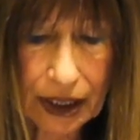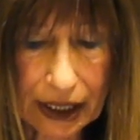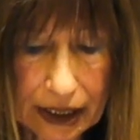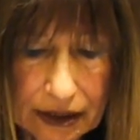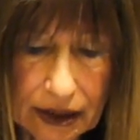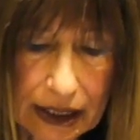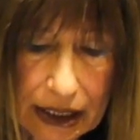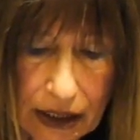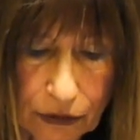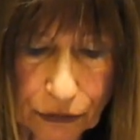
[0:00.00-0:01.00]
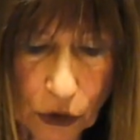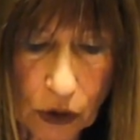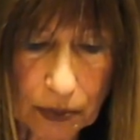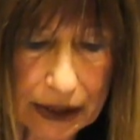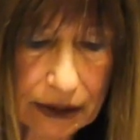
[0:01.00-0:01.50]
and an
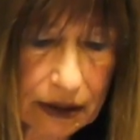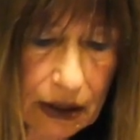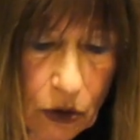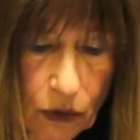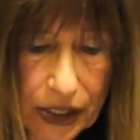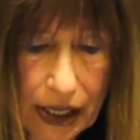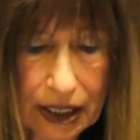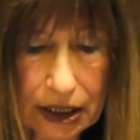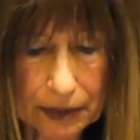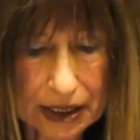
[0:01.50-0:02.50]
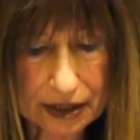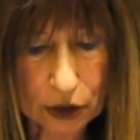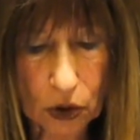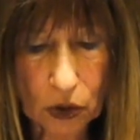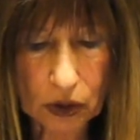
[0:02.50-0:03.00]
involvement of the academy as
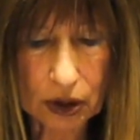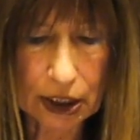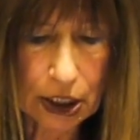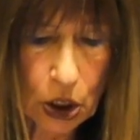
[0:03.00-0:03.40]
a whole